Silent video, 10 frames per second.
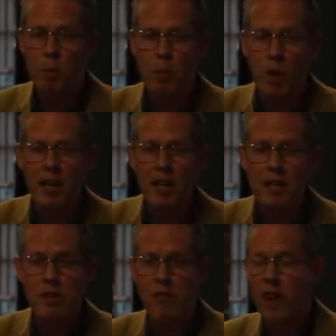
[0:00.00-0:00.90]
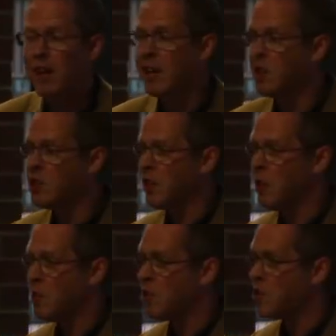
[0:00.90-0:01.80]
what is fairly
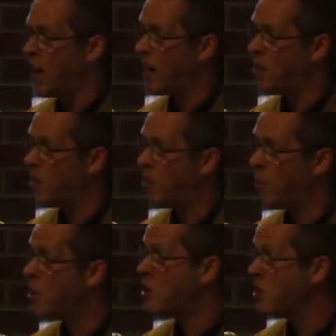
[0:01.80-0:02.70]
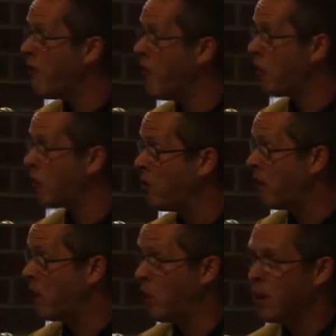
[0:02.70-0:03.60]
continuous change, which is difficult to
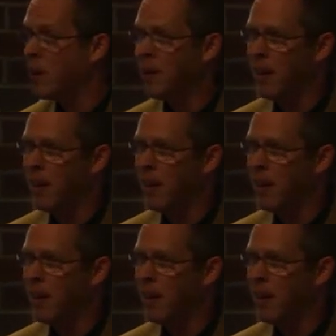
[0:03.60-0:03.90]
deal with.